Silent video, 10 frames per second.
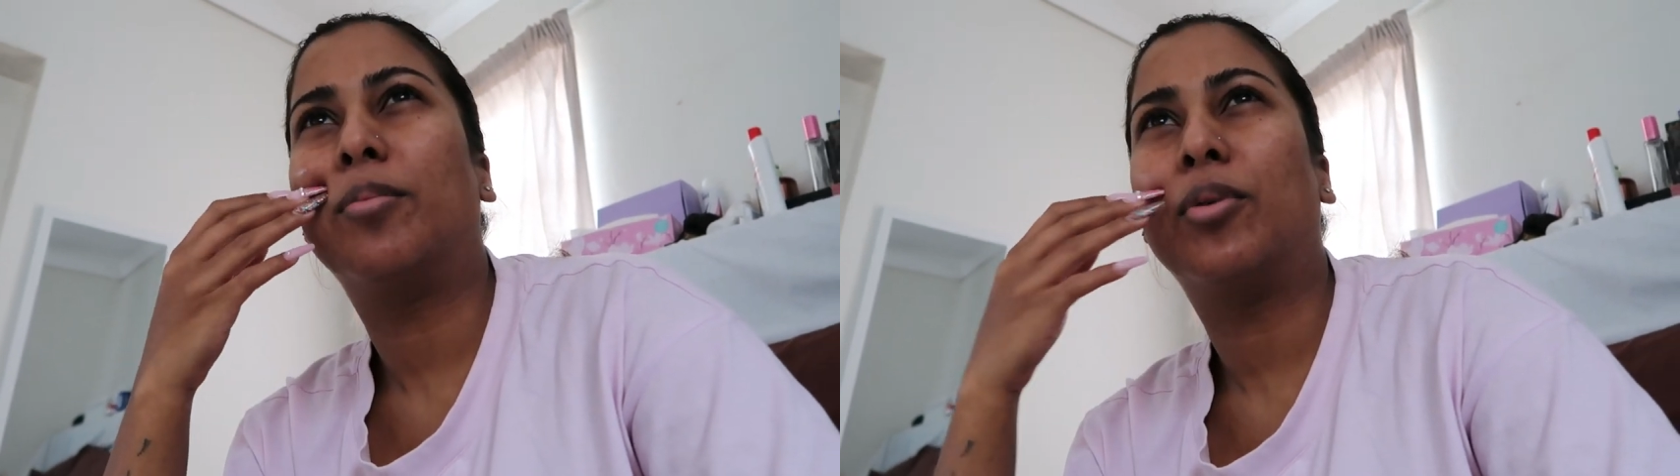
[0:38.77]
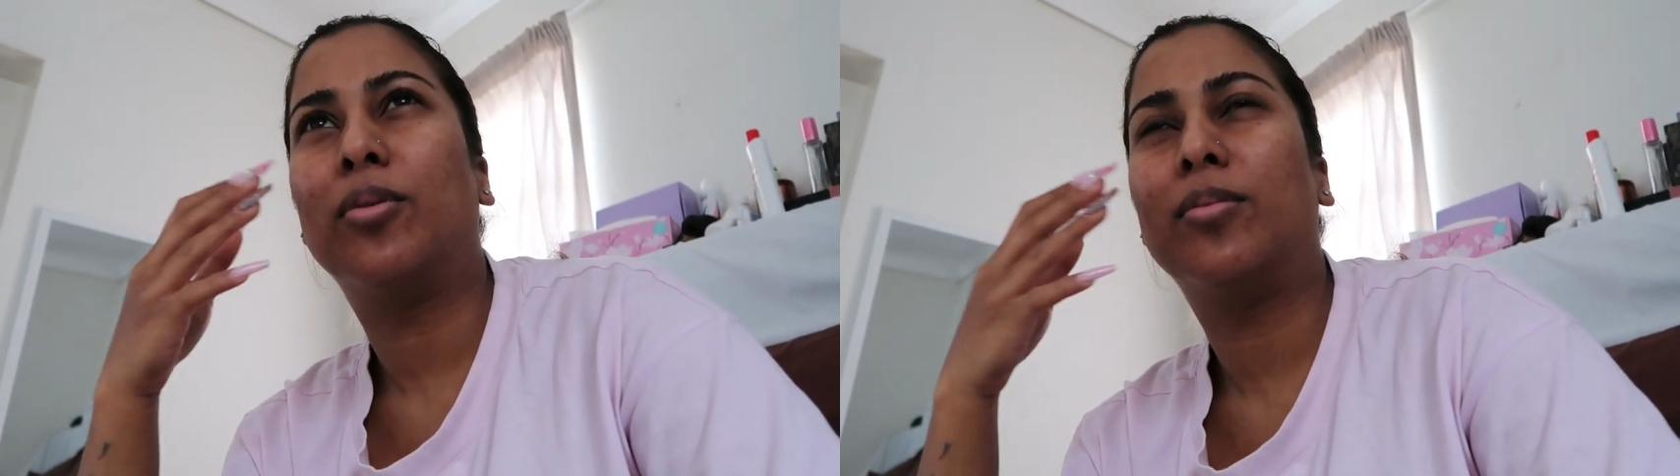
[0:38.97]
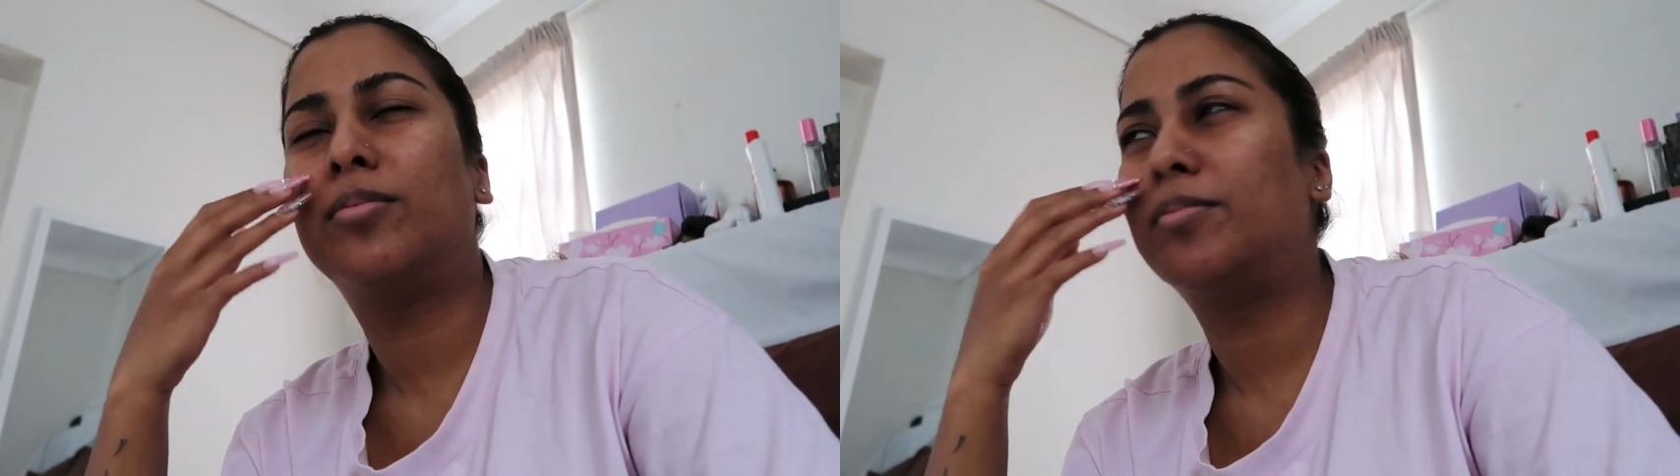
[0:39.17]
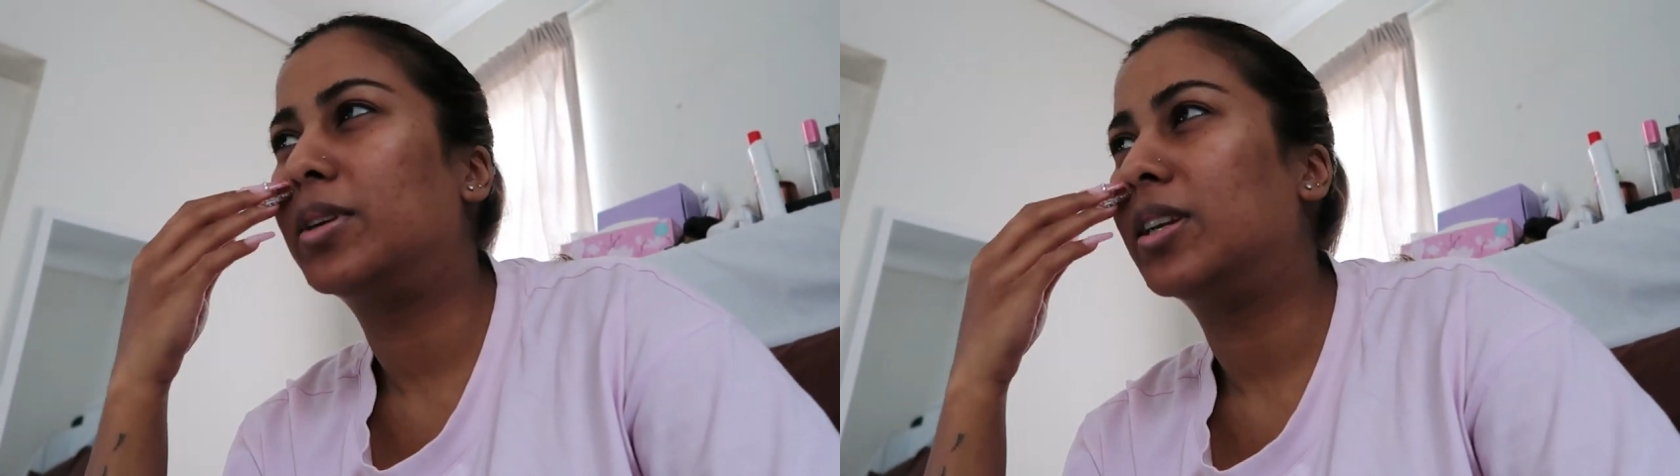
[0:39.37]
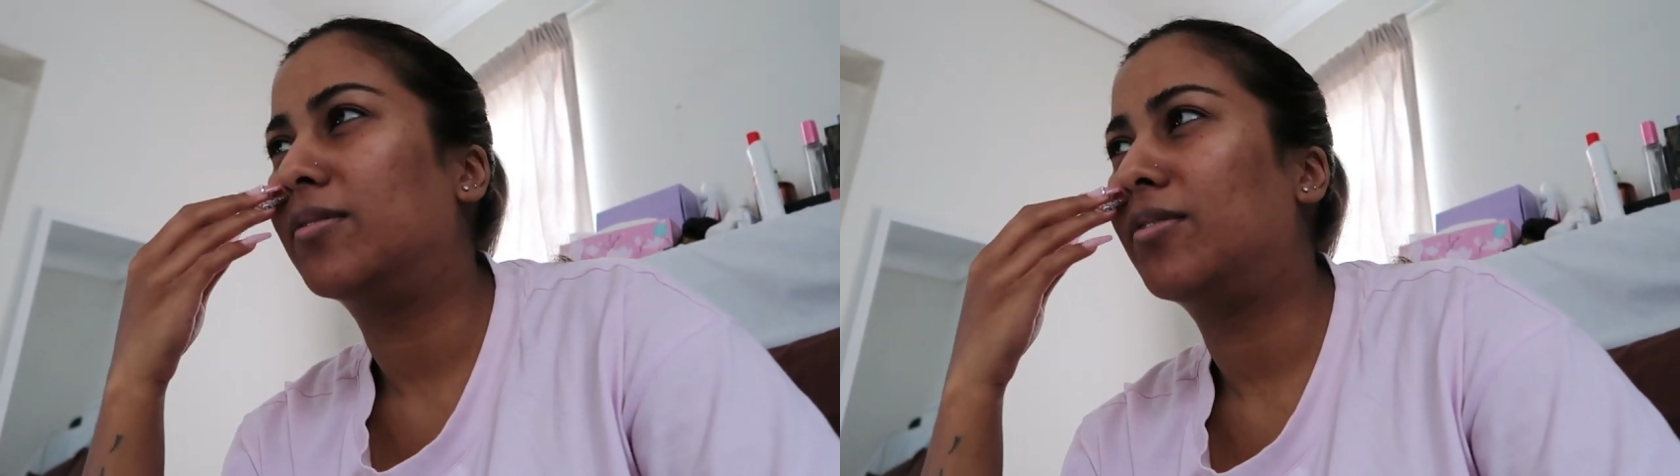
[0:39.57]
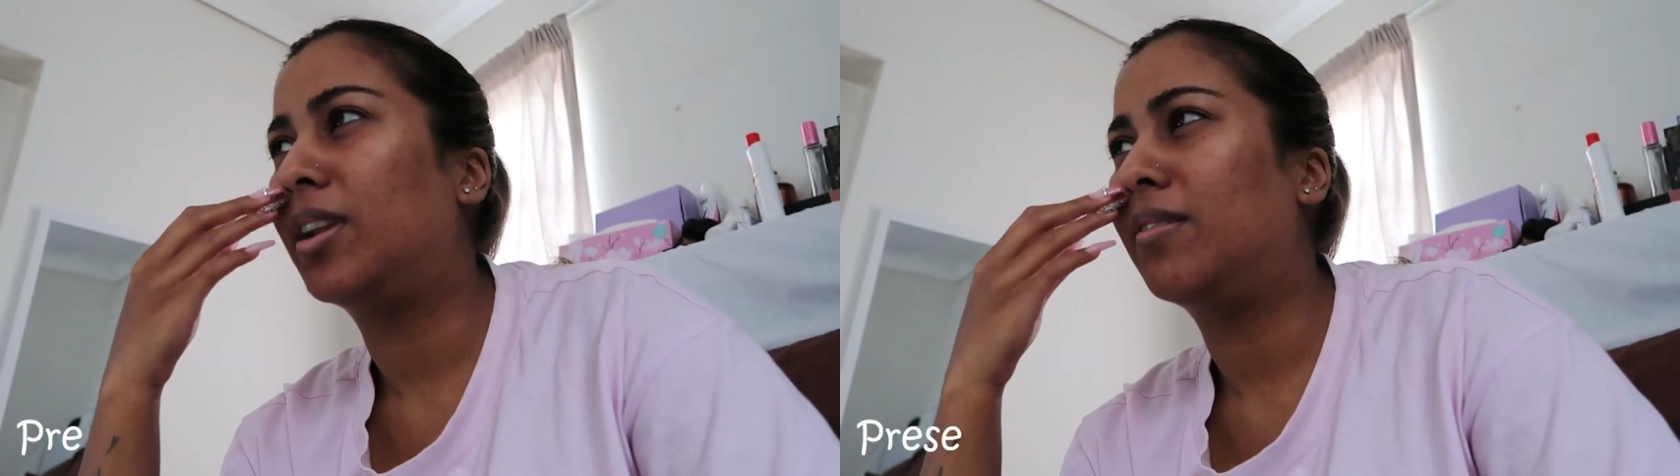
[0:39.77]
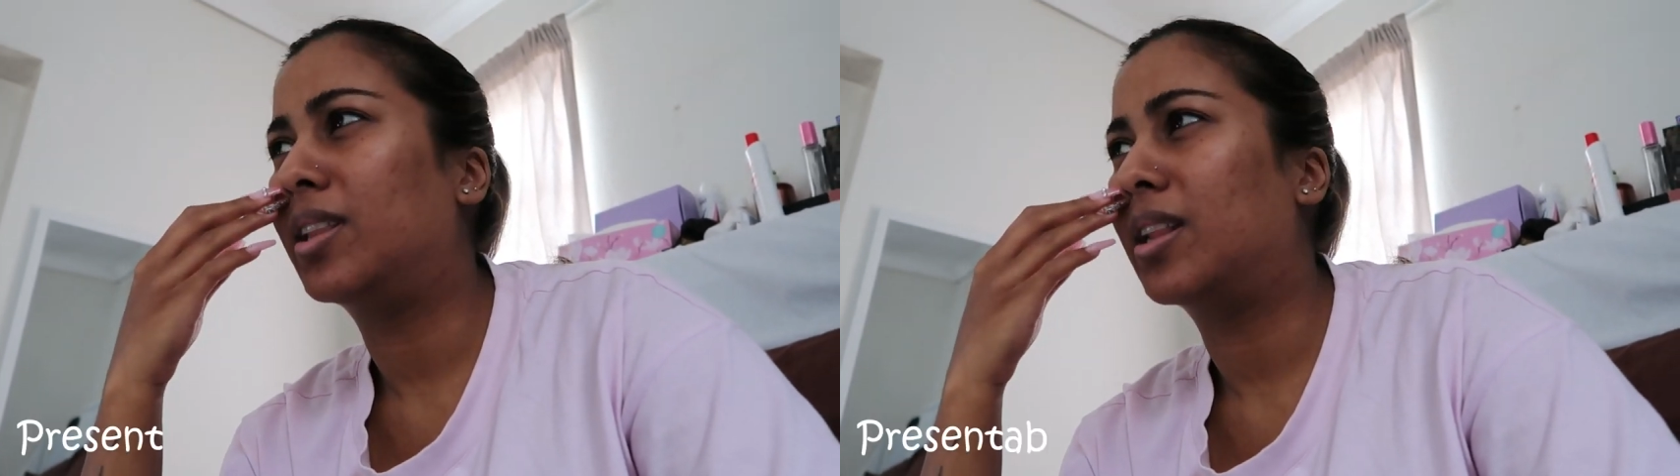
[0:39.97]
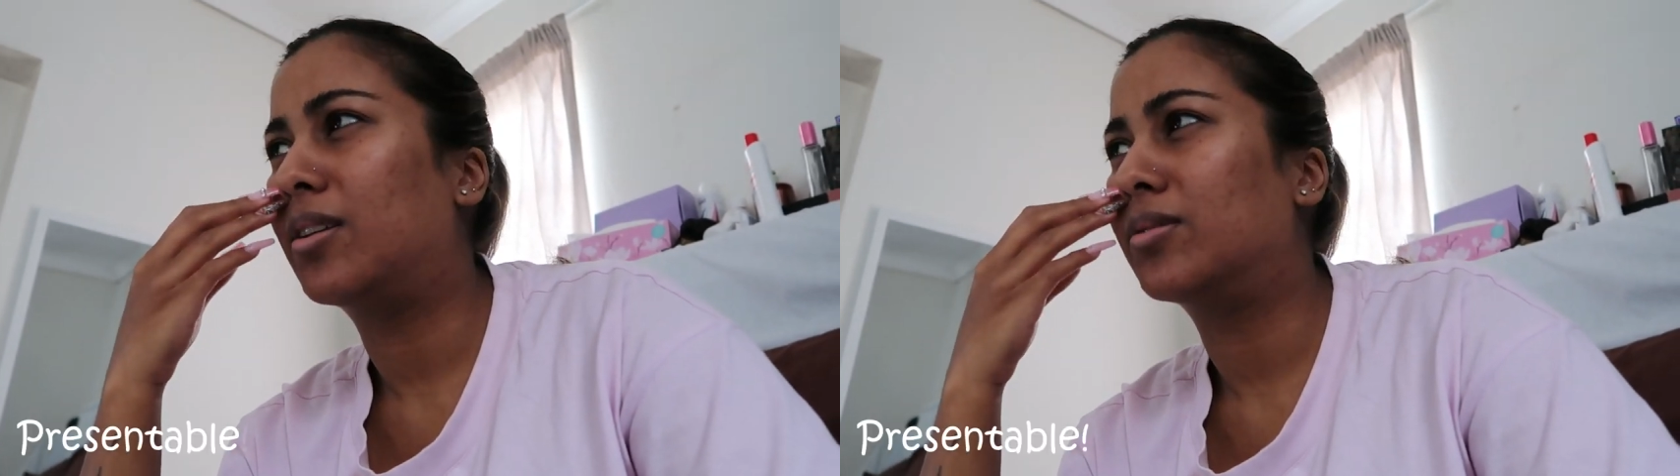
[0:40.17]
appropriate for
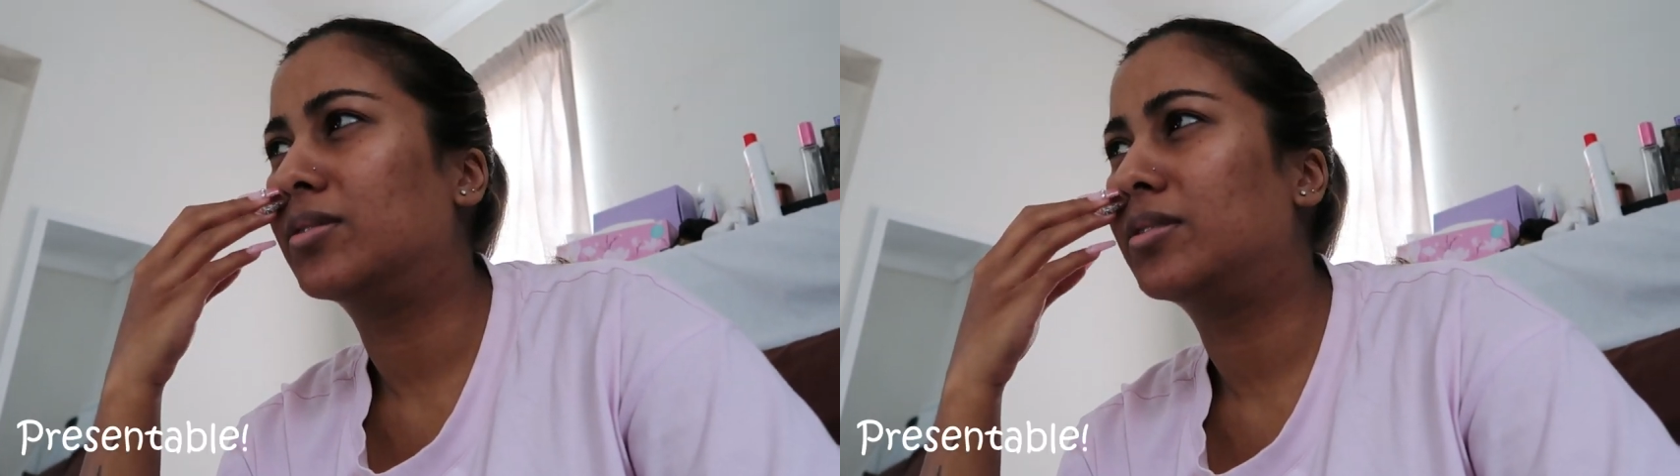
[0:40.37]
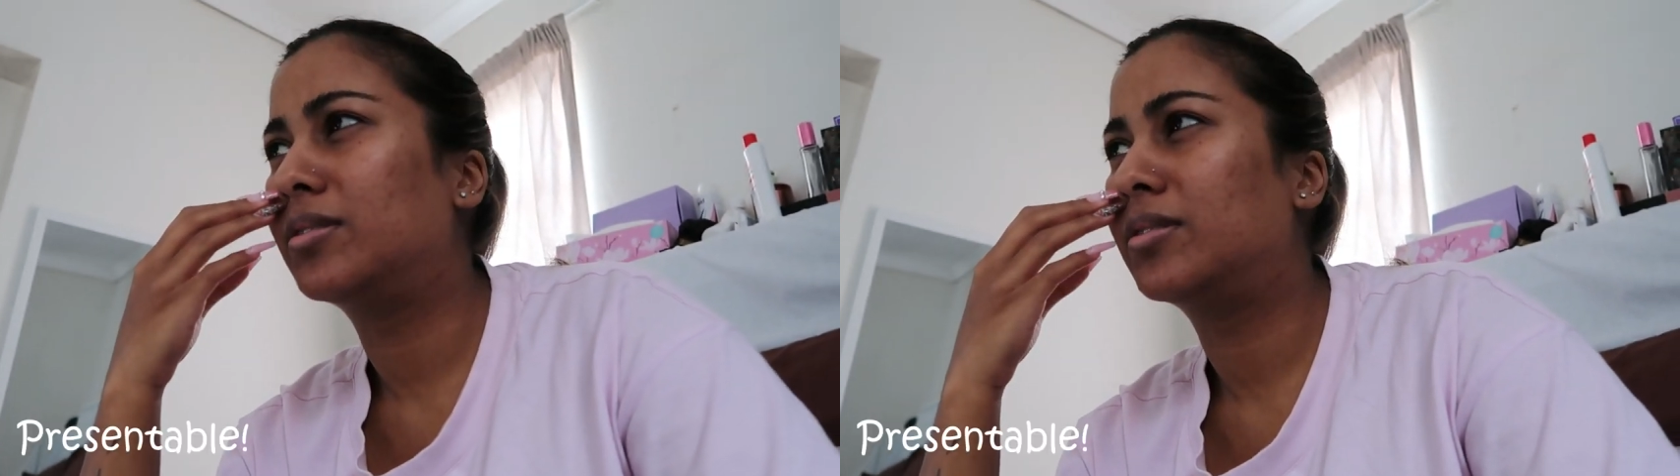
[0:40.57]
leaving the house